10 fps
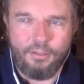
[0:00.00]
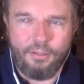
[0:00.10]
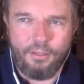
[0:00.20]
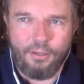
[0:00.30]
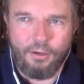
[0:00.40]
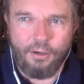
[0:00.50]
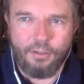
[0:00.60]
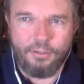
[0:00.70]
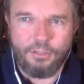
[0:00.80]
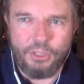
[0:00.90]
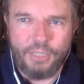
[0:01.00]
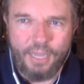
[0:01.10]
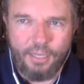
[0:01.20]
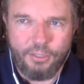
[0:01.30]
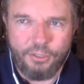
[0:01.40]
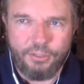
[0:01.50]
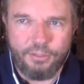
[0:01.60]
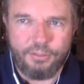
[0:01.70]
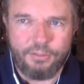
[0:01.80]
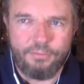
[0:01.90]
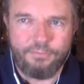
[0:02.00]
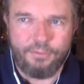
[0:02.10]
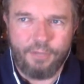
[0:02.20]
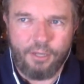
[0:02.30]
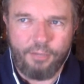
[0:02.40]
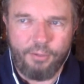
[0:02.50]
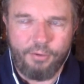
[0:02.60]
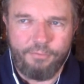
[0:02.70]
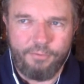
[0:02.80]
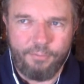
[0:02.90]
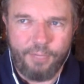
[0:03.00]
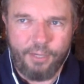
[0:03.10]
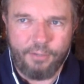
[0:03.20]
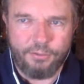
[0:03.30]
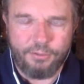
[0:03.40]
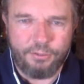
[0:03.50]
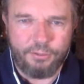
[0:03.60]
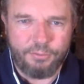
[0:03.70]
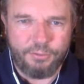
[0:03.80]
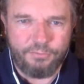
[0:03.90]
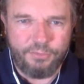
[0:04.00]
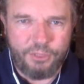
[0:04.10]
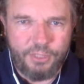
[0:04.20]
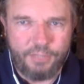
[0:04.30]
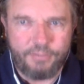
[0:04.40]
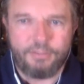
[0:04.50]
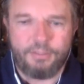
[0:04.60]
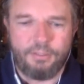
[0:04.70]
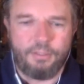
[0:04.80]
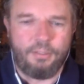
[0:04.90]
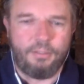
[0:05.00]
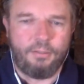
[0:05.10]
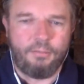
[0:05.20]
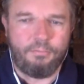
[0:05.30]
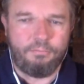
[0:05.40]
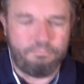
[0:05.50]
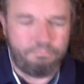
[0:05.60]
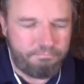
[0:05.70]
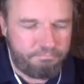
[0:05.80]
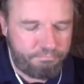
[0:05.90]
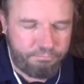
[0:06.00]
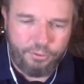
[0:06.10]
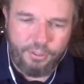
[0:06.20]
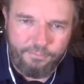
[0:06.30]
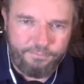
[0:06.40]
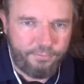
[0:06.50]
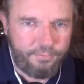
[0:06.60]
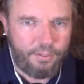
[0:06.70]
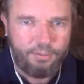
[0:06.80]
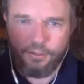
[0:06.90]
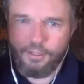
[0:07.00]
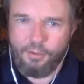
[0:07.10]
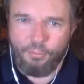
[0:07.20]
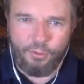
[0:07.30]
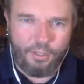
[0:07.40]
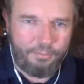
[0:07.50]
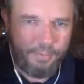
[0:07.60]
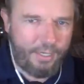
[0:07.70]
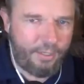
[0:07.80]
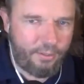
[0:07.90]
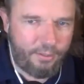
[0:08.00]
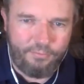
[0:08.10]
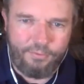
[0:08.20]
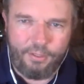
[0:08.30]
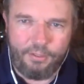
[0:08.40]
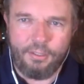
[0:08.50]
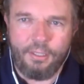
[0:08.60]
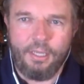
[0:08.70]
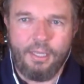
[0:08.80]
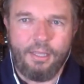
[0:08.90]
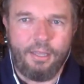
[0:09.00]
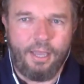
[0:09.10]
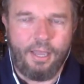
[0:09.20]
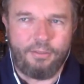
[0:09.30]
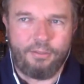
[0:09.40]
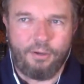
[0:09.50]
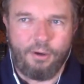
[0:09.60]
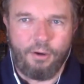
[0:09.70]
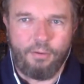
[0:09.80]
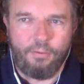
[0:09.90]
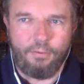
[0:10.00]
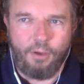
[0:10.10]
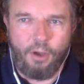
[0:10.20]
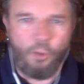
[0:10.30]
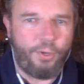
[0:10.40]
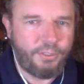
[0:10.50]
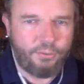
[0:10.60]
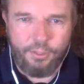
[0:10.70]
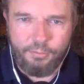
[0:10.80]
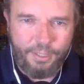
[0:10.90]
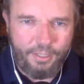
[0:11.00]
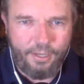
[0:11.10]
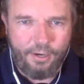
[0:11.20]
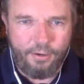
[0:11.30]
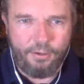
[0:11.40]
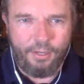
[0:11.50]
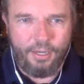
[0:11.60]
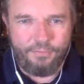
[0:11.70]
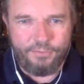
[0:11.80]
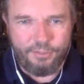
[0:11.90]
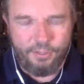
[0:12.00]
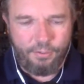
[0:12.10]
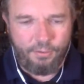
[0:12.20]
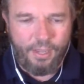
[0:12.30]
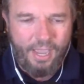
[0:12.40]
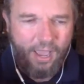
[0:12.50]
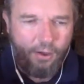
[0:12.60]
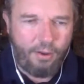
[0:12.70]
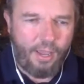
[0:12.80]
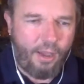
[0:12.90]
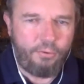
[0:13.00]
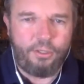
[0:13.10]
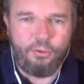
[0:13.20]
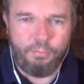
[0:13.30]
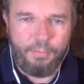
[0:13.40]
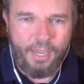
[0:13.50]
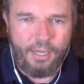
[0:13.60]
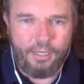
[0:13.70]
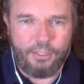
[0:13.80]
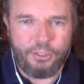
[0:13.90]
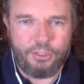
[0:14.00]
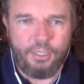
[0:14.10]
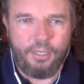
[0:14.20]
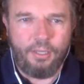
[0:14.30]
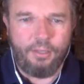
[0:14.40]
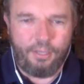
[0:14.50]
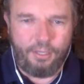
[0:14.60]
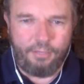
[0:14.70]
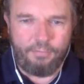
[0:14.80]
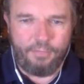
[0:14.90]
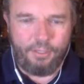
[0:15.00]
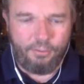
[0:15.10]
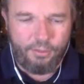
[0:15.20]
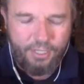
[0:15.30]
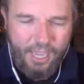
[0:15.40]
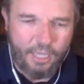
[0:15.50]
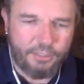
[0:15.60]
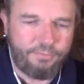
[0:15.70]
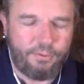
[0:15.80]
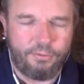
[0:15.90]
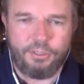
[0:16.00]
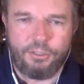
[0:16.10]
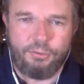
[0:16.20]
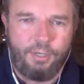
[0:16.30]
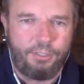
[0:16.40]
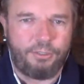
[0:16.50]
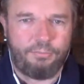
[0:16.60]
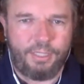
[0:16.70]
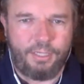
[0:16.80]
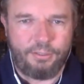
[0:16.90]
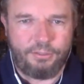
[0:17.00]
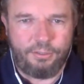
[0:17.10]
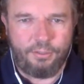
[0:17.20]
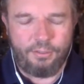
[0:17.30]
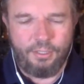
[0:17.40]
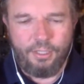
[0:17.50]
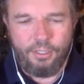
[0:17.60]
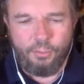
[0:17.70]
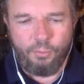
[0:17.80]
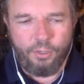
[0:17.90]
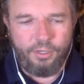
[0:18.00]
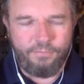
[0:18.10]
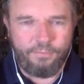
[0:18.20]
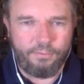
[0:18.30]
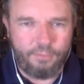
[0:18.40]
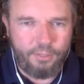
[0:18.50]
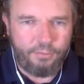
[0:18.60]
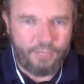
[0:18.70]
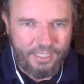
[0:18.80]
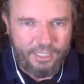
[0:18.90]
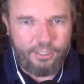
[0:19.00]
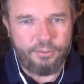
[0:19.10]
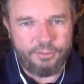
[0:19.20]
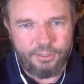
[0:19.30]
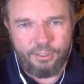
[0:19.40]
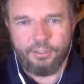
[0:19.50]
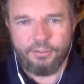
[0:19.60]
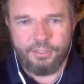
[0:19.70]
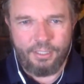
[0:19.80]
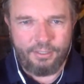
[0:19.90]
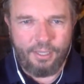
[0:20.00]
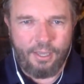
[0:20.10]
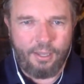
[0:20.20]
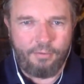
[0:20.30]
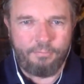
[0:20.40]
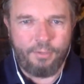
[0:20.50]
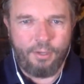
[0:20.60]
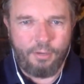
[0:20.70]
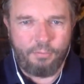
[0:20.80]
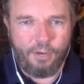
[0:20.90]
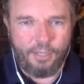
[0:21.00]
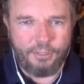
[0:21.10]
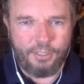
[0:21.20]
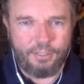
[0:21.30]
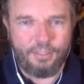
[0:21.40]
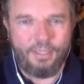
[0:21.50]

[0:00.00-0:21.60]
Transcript: that there are challenges for documentary filmmakers in terms of just putting food on the table and making a living that are always going to be there and if so how how do you manage the you know the cash flow situation because you're you're working for literally years and years at a time on a project